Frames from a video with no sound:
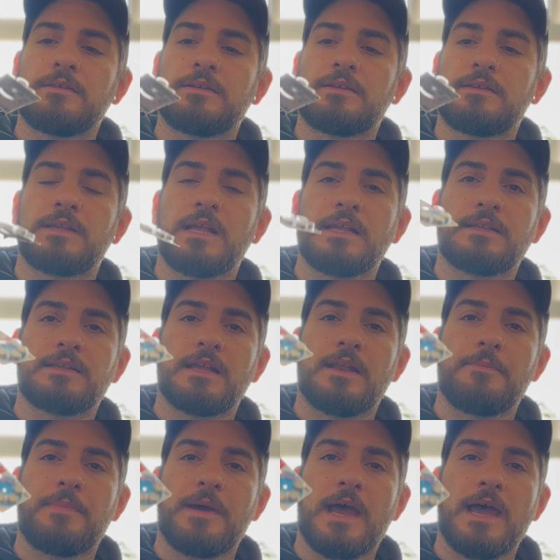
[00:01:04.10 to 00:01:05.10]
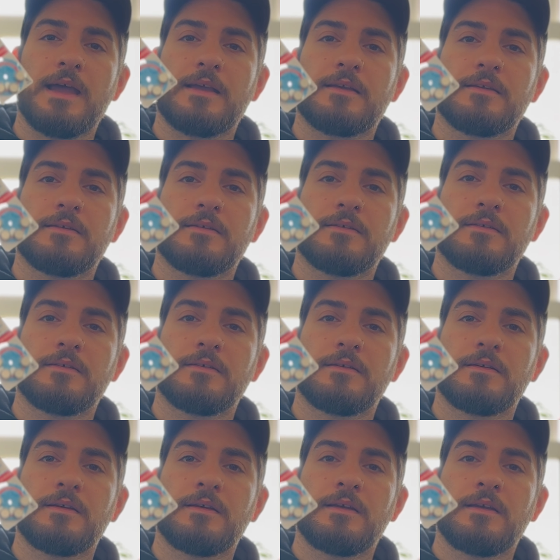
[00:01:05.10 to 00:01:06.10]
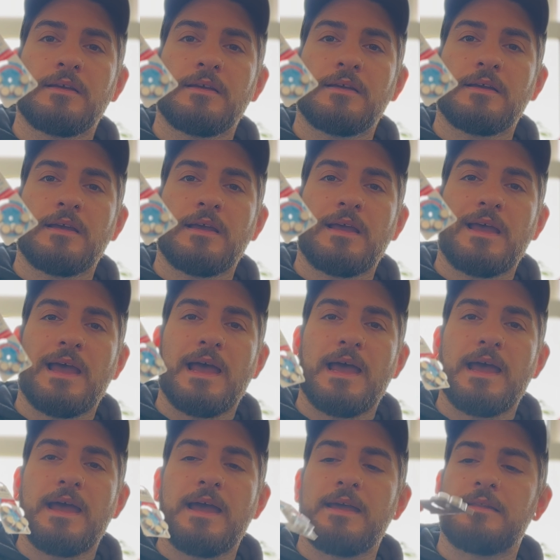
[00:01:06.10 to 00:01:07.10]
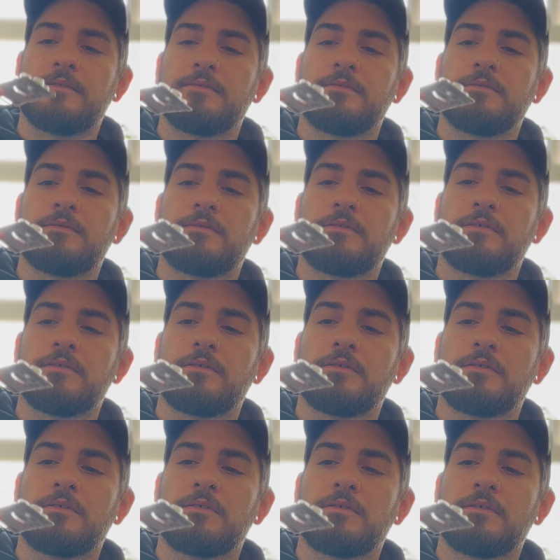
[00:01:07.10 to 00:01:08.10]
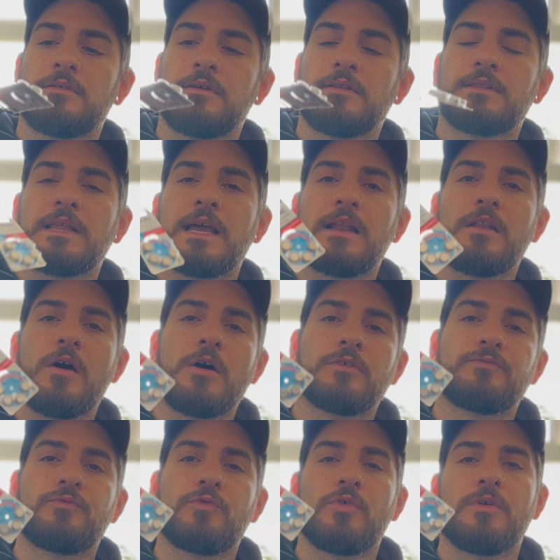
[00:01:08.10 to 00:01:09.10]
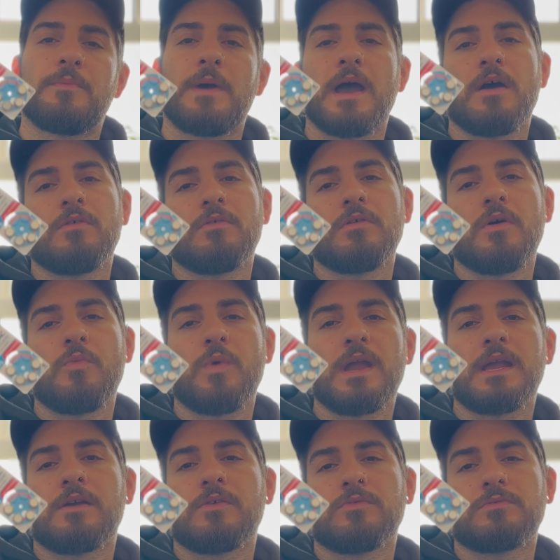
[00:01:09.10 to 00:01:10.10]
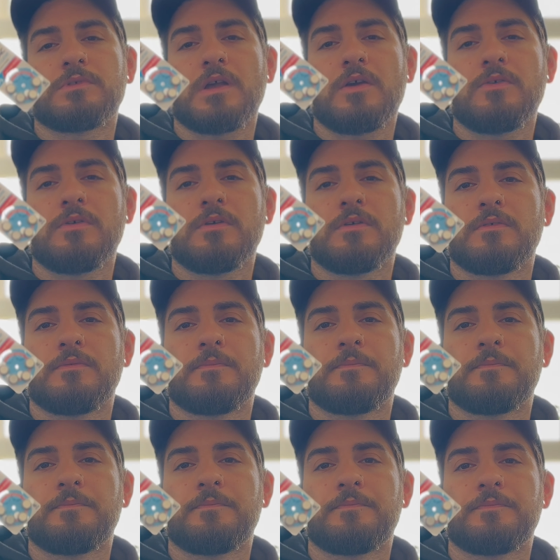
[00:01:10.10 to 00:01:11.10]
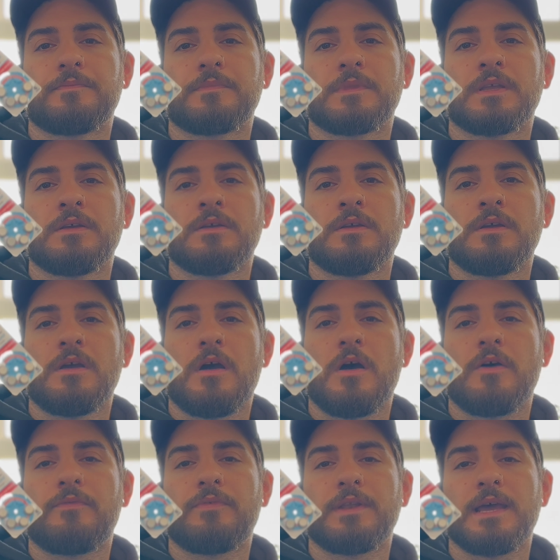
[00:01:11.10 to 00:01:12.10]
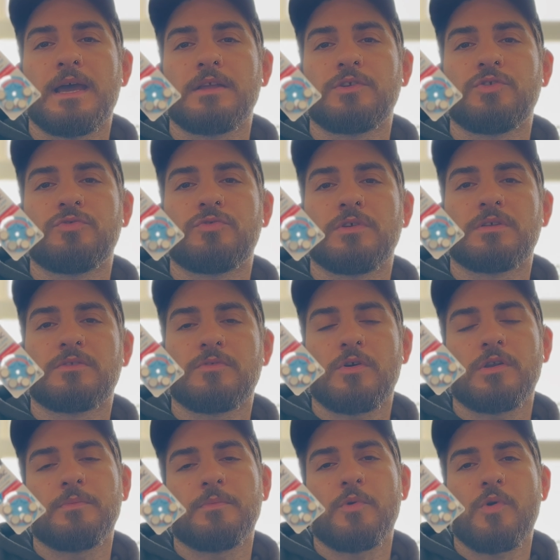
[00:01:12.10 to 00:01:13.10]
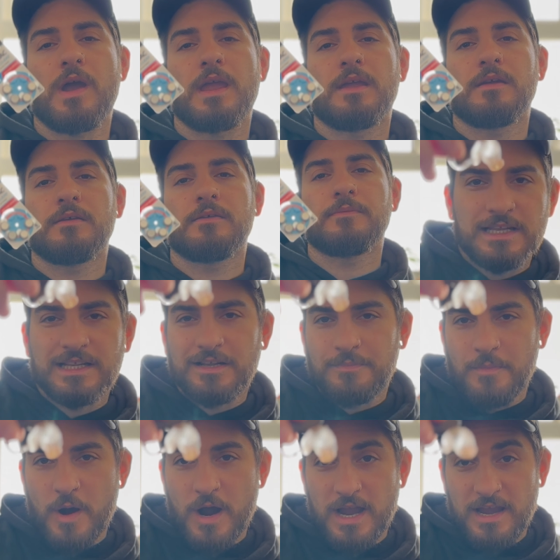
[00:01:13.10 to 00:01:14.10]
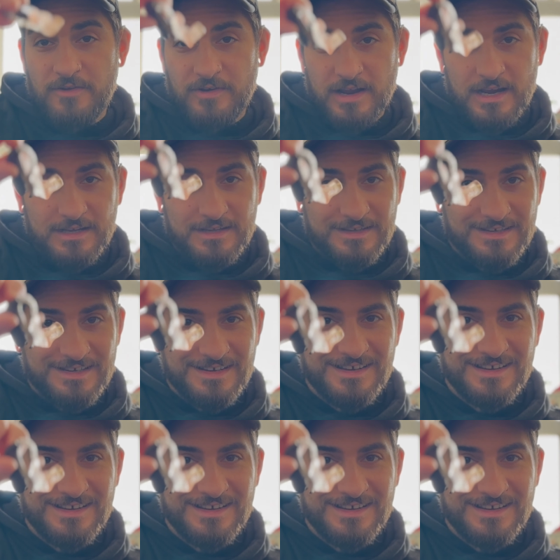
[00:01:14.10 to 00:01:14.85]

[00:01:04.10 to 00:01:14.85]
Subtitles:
6 in a pack and they last for about a week or so. After that you just throw them away. This is my hearing aids.